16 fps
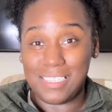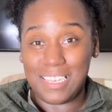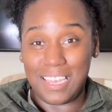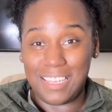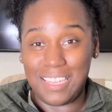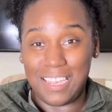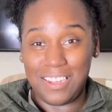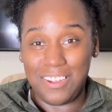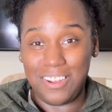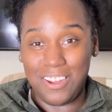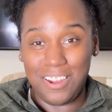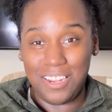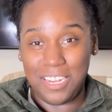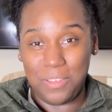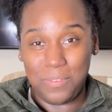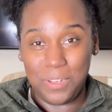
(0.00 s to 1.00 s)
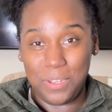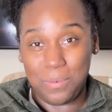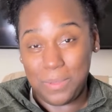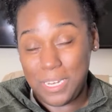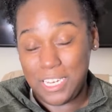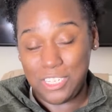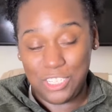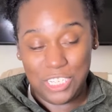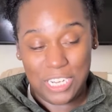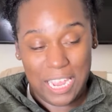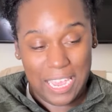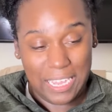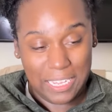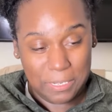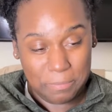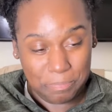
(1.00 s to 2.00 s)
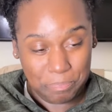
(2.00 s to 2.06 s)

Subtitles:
got that card, even though we didn't check.